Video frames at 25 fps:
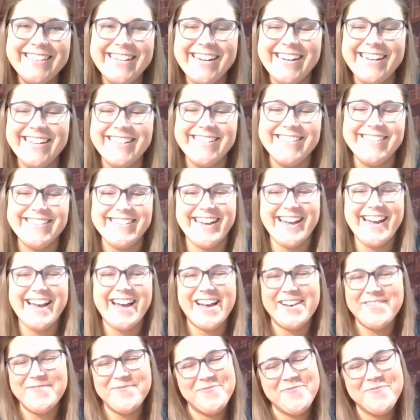Good
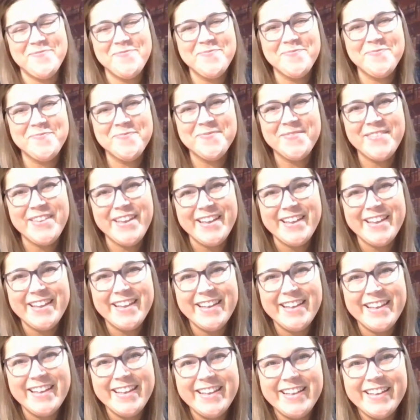job.
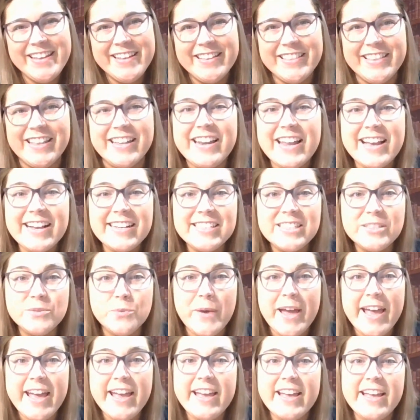The next
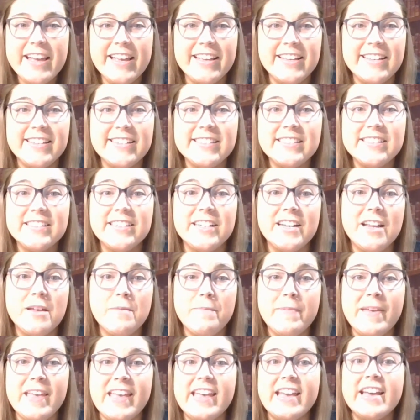way is going to
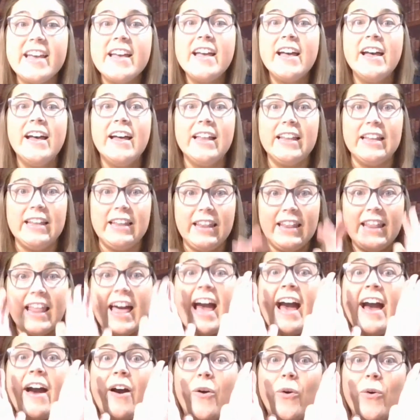be
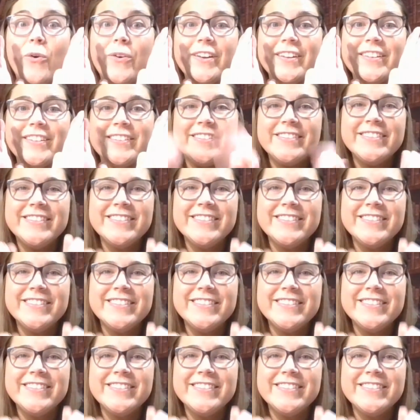loud.